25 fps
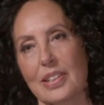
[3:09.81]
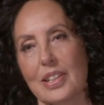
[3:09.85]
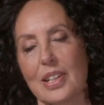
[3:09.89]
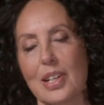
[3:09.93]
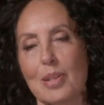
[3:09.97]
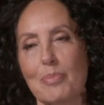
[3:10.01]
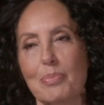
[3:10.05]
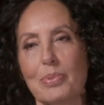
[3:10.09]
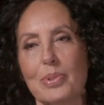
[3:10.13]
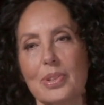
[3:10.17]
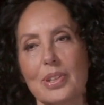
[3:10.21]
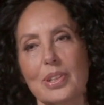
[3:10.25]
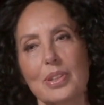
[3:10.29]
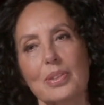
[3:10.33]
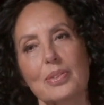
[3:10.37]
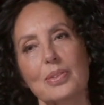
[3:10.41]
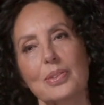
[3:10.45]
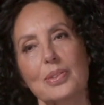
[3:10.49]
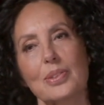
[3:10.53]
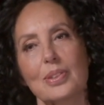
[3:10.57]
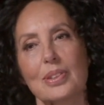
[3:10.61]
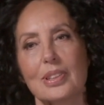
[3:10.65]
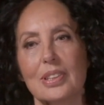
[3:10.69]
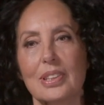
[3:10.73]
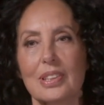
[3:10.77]
Ngāpuhi
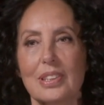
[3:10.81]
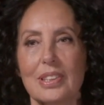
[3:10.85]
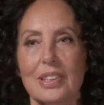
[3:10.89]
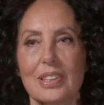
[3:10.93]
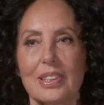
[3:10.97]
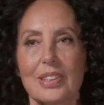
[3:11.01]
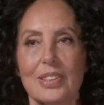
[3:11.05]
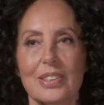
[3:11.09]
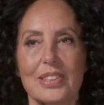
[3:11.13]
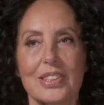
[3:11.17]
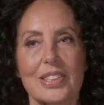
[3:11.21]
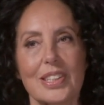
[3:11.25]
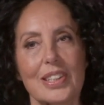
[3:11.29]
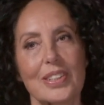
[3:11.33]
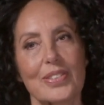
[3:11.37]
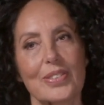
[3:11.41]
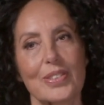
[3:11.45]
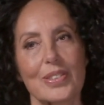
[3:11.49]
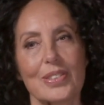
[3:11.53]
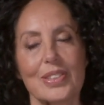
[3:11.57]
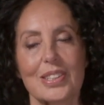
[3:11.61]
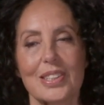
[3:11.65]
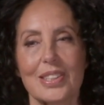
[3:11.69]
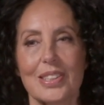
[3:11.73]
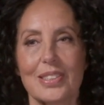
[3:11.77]
or? Oh,
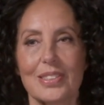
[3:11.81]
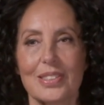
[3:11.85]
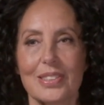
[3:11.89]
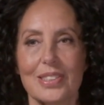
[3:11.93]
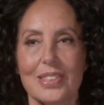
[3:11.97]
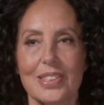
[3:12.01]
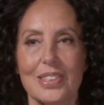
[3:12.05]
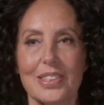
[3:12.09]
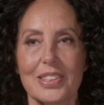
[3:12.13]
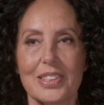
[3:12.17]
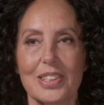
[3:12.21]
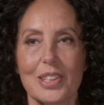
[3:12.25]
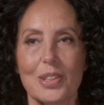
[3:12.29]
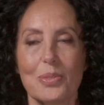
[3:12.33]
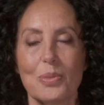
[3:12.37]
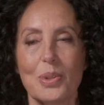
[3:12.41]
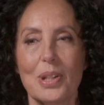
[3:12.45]
down down Tauranga